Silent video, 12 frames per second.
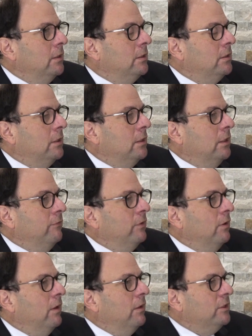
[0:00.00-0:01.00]
didn't even
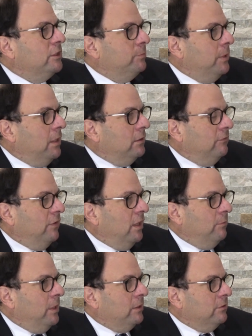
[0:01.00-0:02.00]
know how to spell
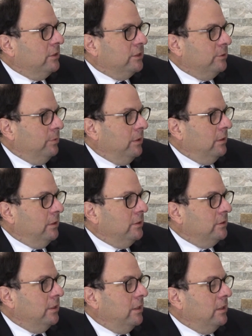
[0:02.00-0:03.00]
developmental
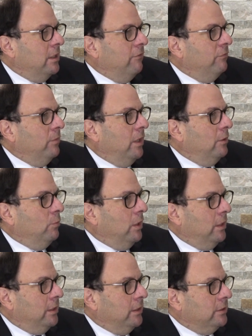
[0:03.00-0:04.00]
disabilities, never mind
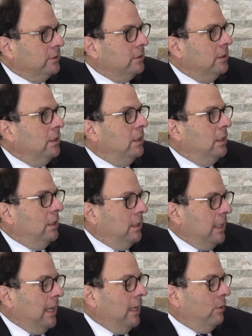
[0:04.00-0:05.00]
what it is.
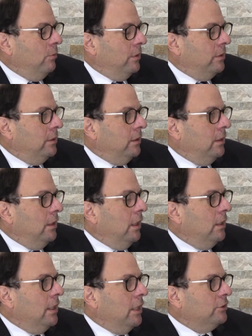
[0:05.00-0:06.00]
Now with
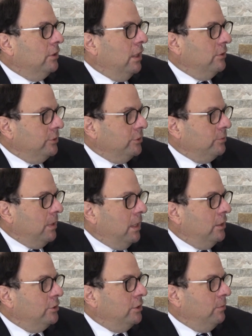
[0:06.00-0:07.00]
the National Housing
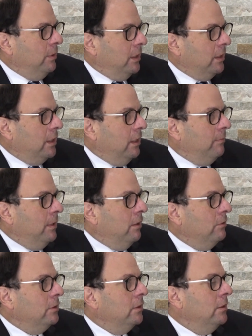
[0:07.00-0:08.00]
Strategy, when it came
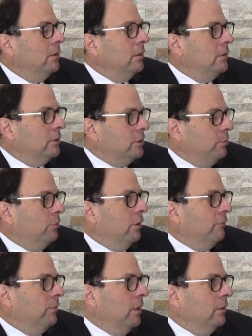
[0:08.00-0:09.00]
out, the
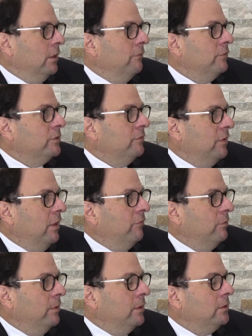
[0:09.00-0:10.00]
support from other levels of
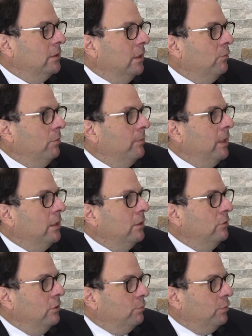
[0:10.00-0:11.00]
government, we're
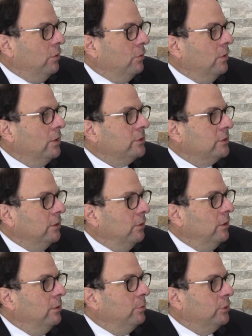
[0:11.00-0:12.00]
making good progress,
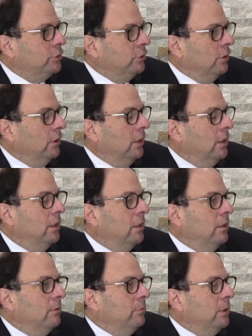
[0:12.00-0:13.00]
slowly but surely,
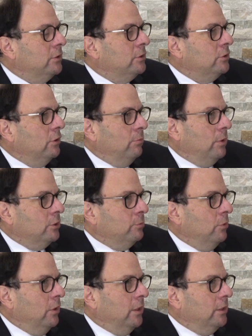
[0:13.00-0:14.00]
but so much
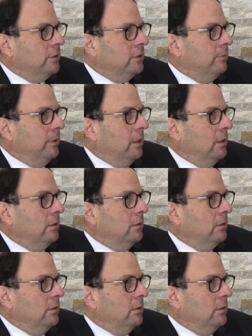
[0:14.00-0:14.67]
more needs to be done.